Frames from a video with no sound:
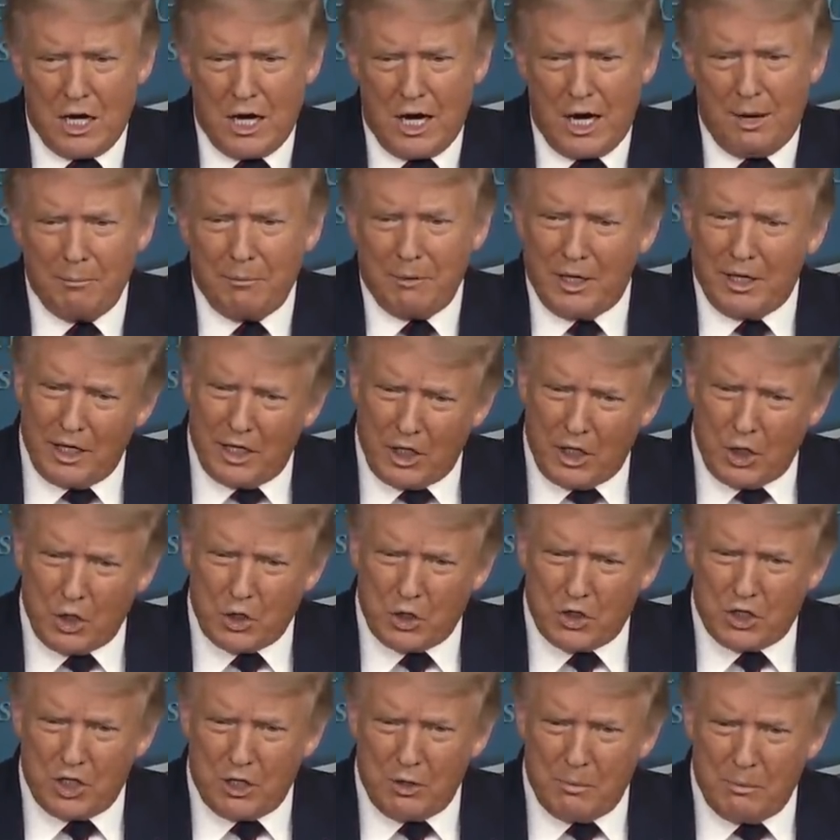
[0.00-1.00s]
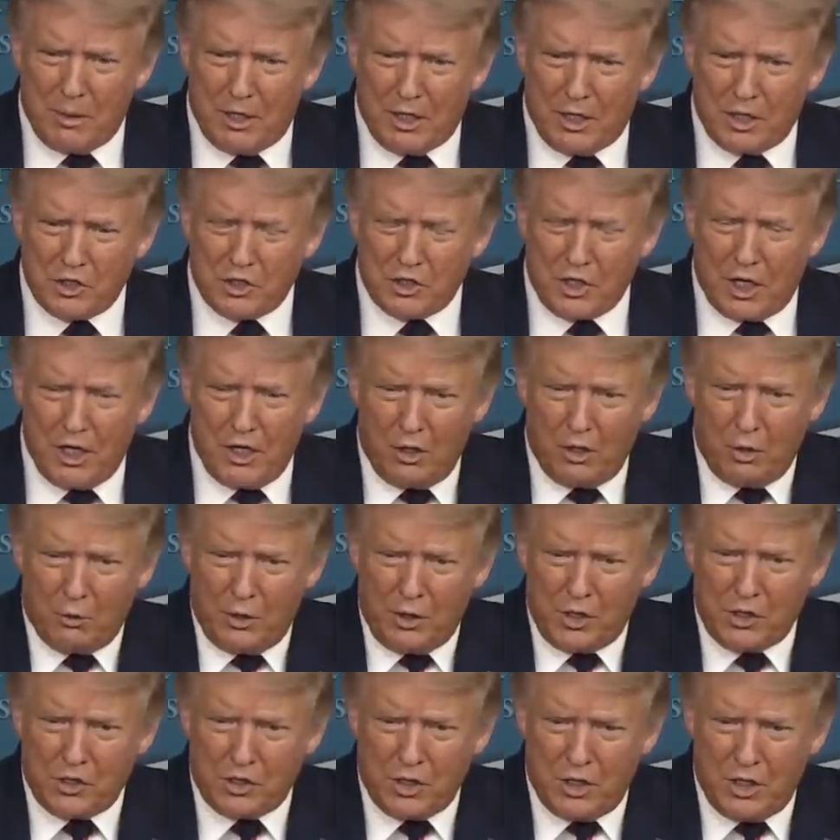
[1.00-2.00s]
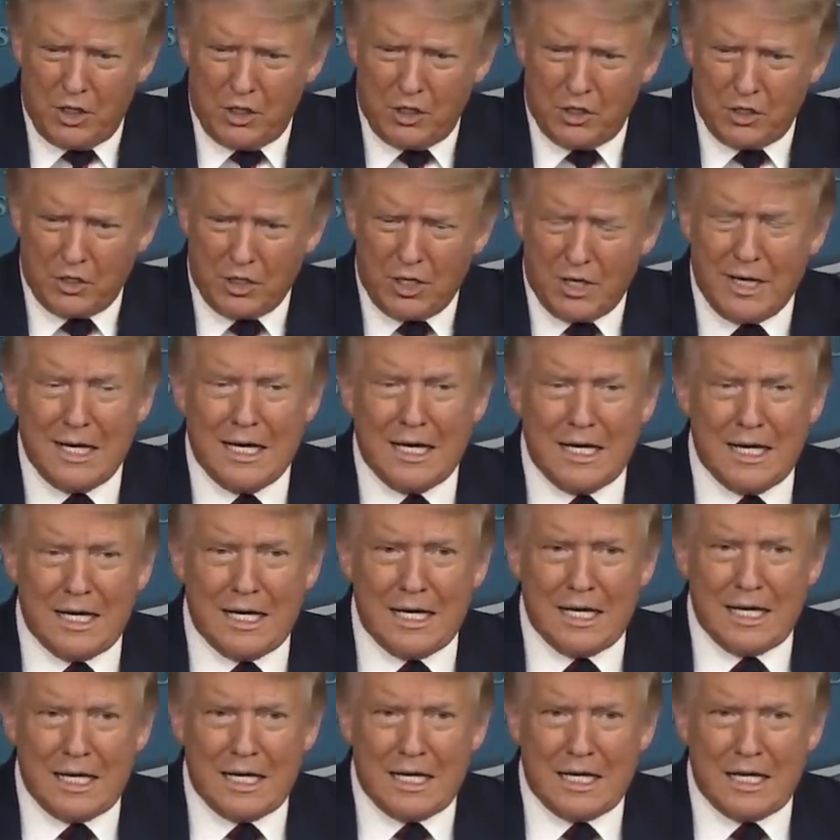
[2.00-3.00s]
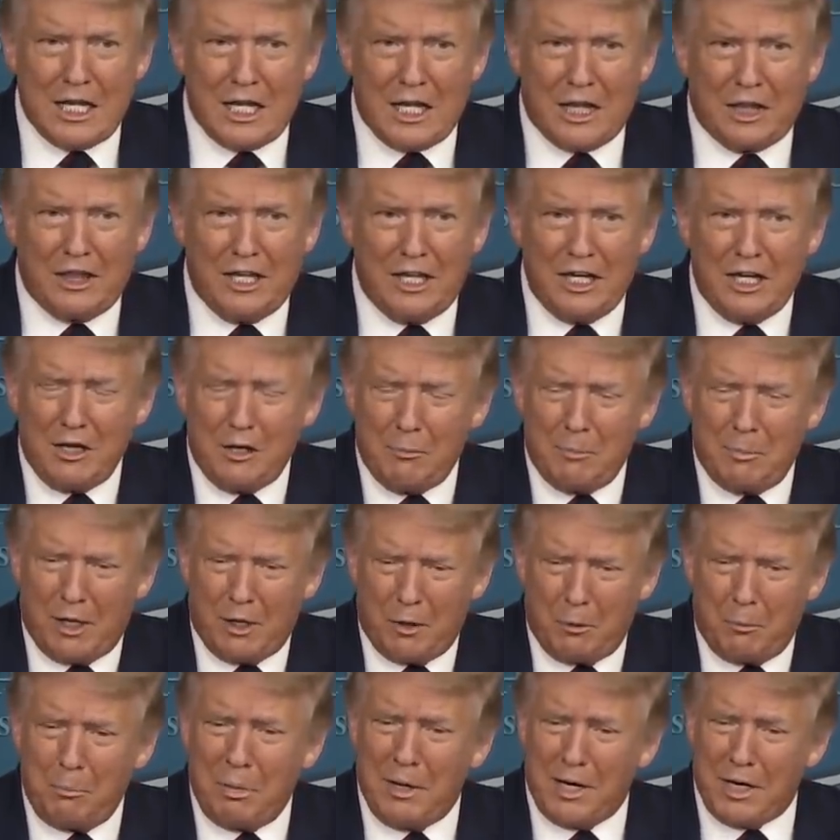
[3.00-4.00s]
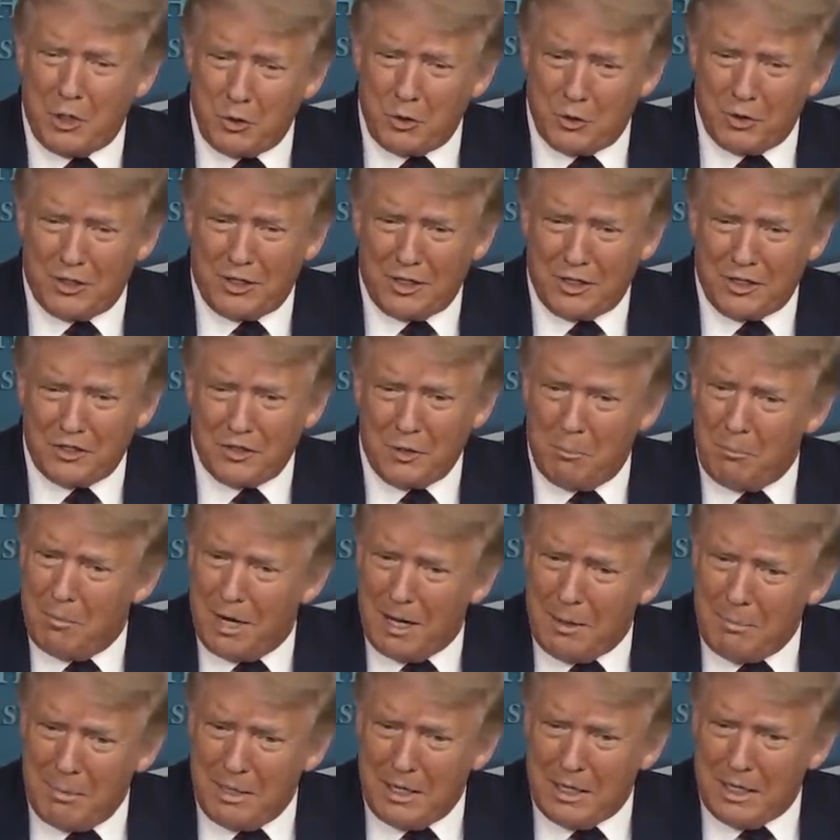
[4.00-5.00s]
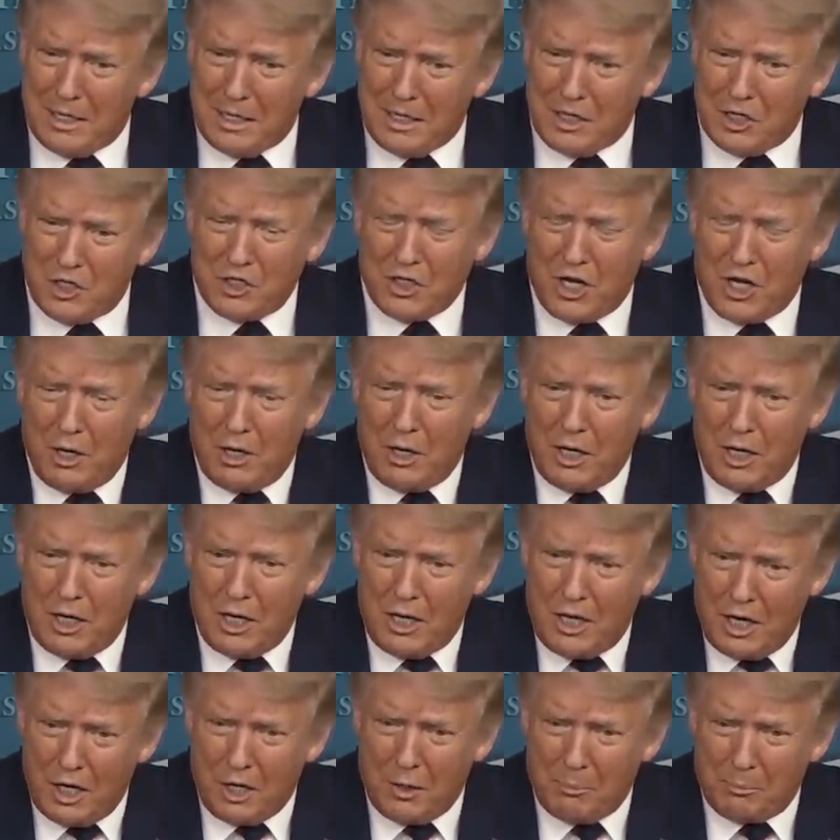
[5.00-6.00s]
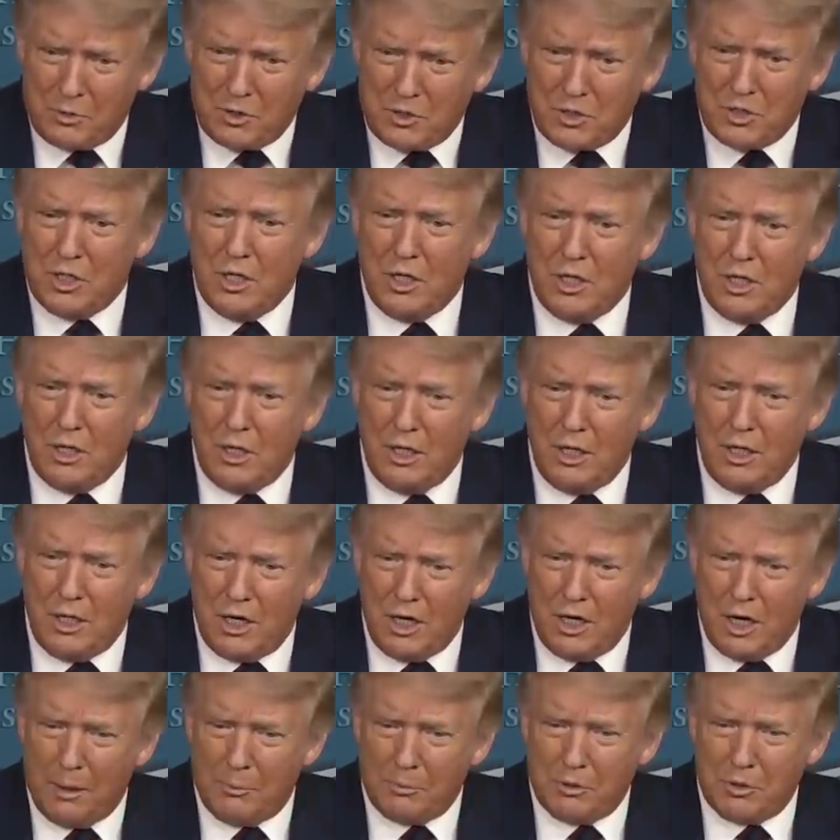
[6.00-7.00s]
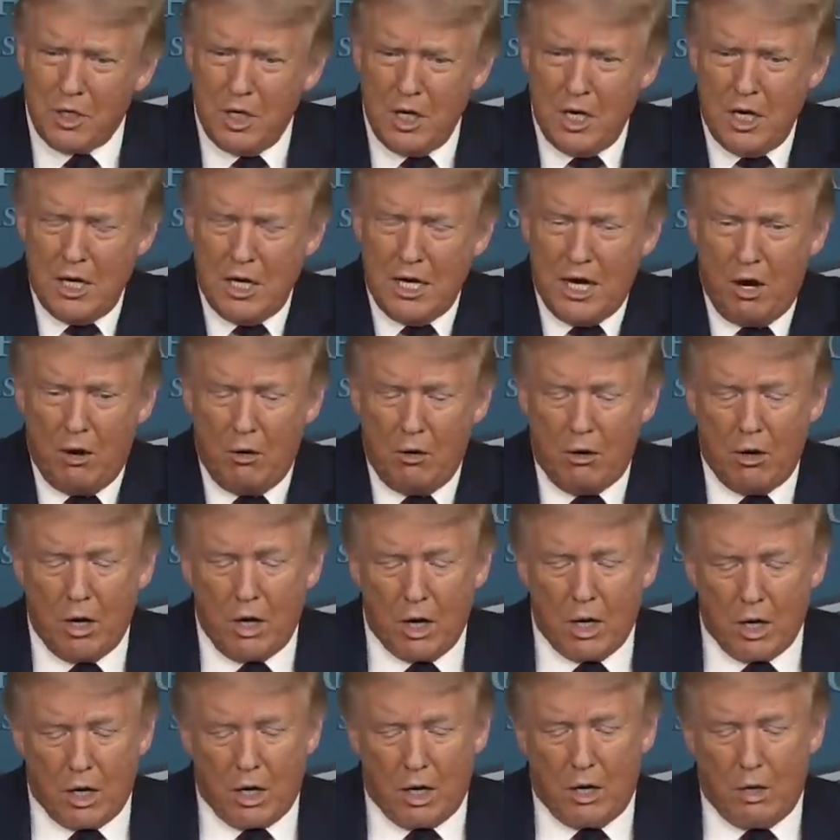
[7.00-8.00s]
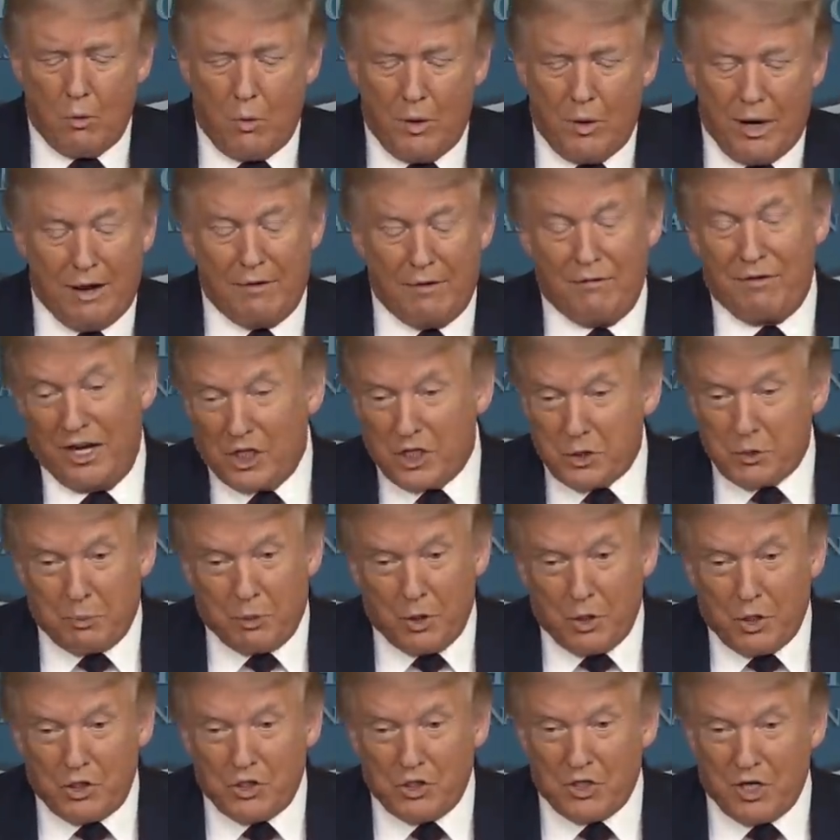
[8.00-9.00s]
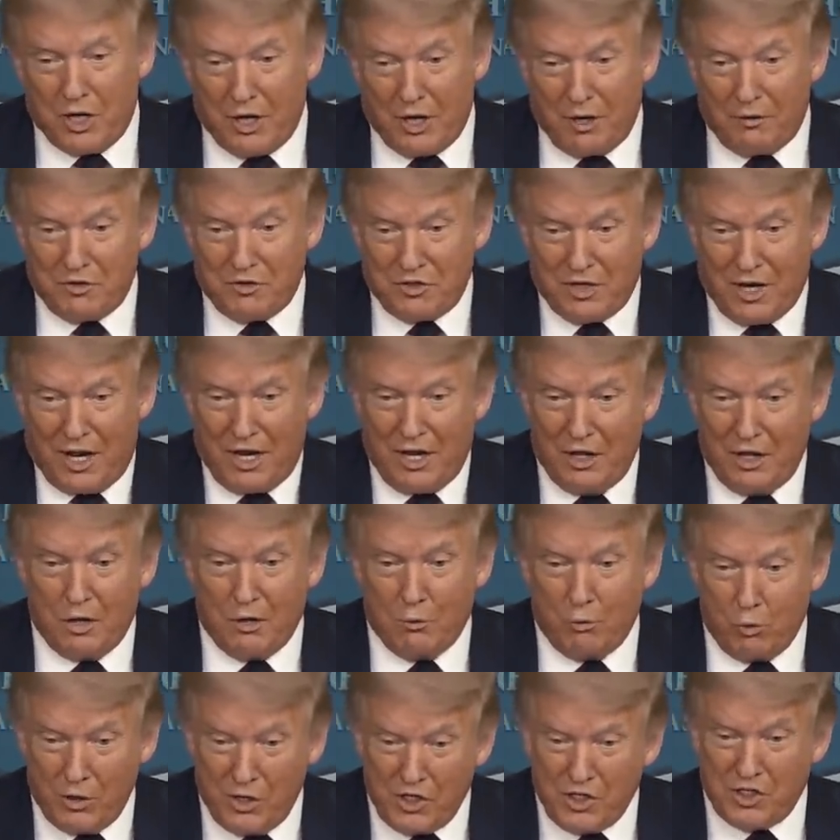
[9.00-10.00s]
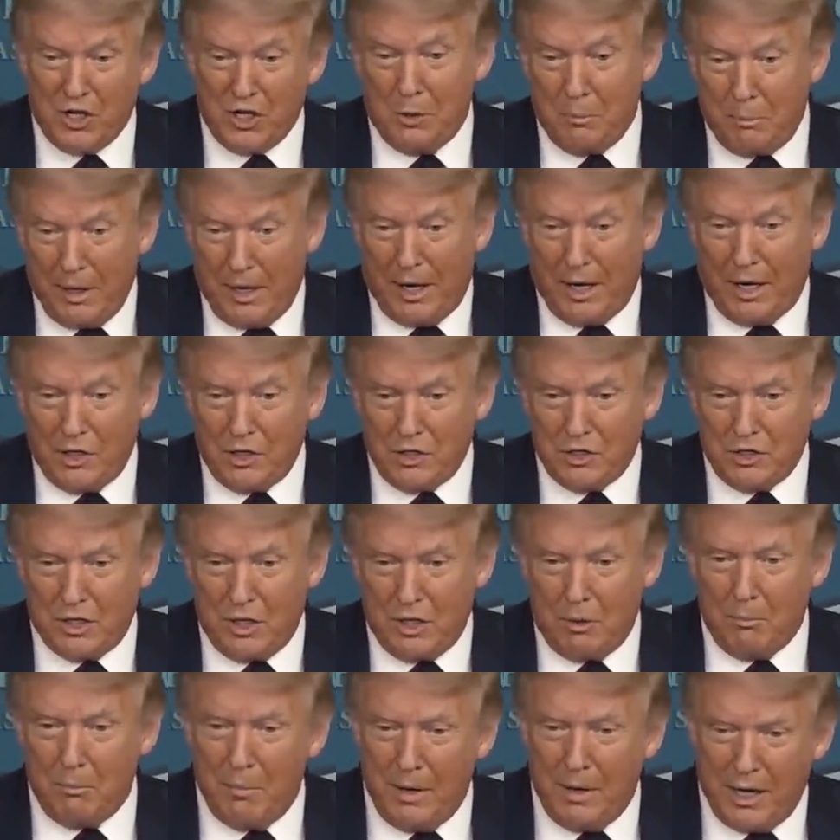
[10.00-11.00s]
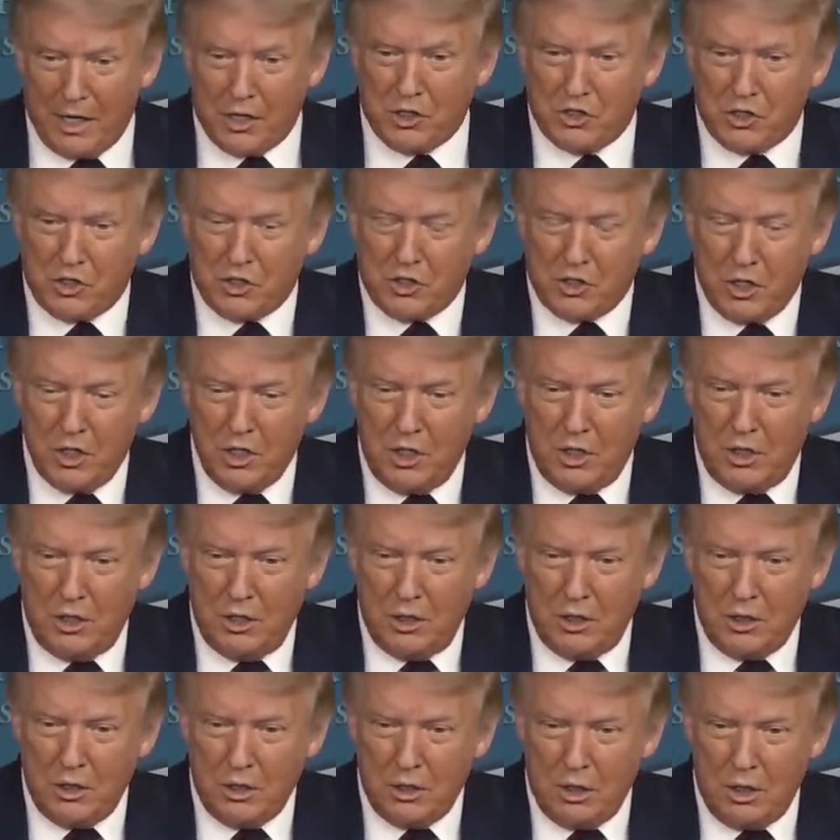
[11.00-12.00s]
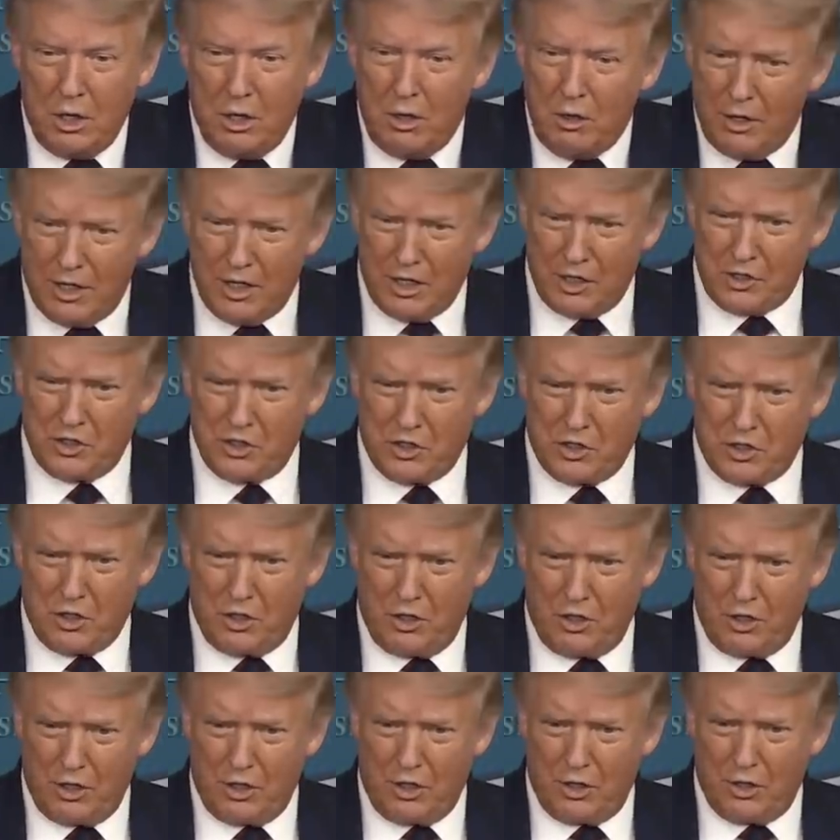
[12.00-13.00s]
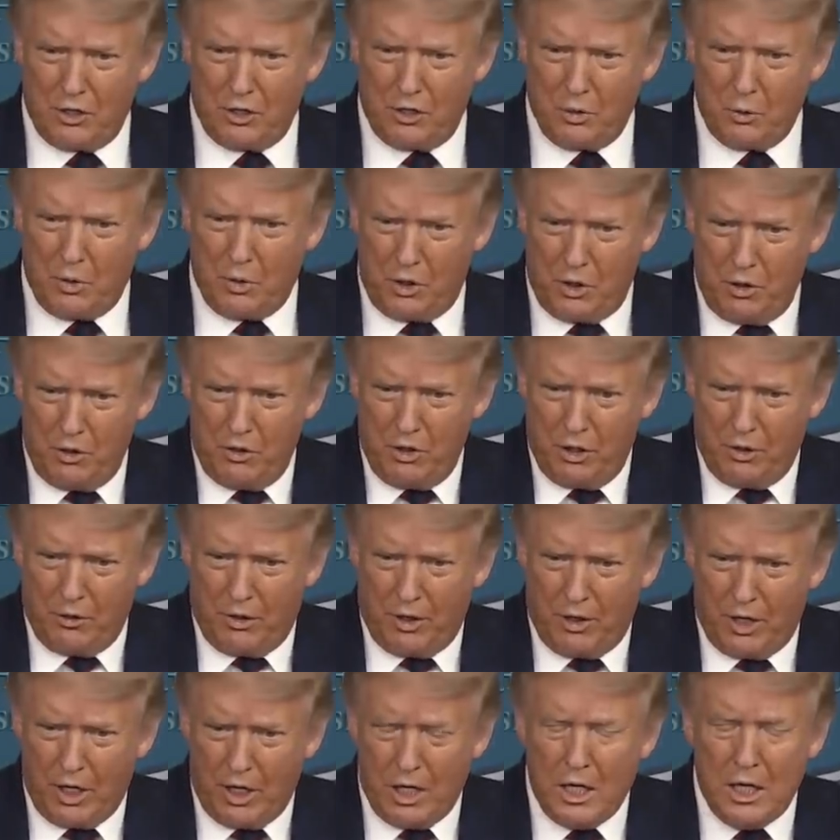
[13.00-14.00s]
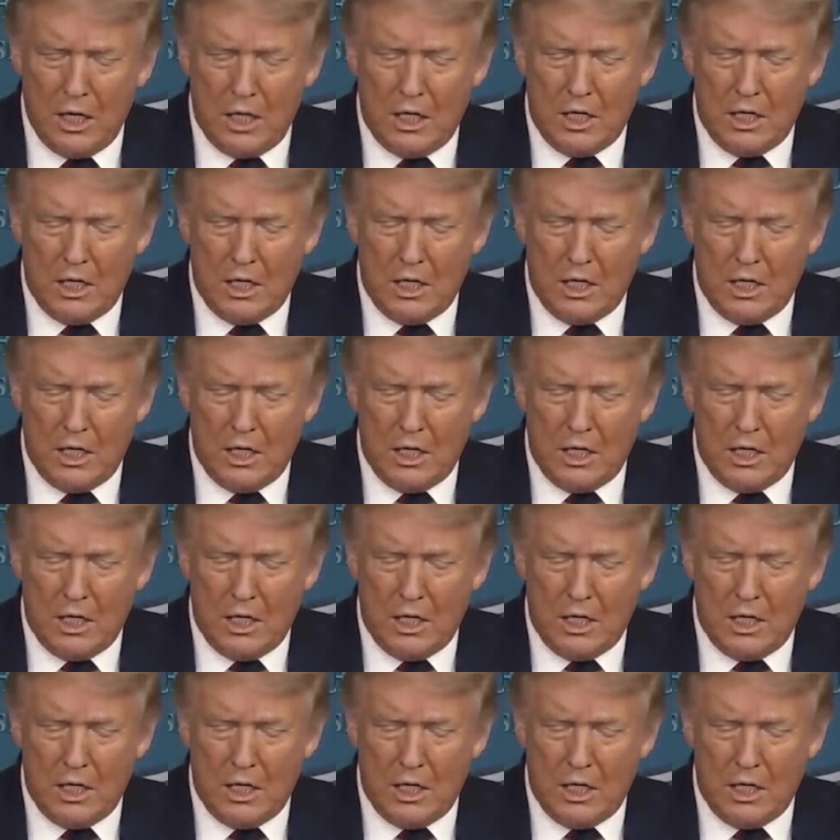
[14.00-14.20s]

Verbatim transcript: I'm getting used to the mask. And the reason is think about patriotism. Maybe it is, it helps. It helps. Now, we have experts that have said in the recent past that masks aren't necessarily good to wear. You know that